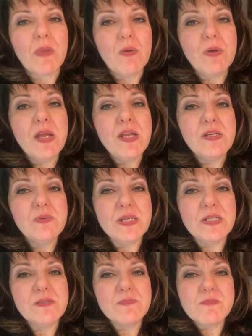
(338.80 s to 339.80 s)
Okay,
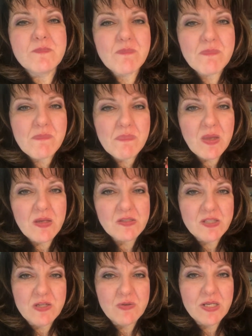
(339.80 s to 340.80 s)
anyways, I'll
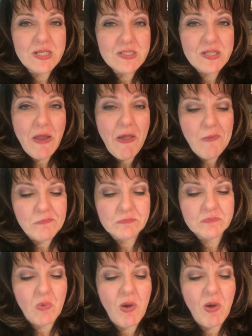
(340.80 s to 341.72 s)
see you next time.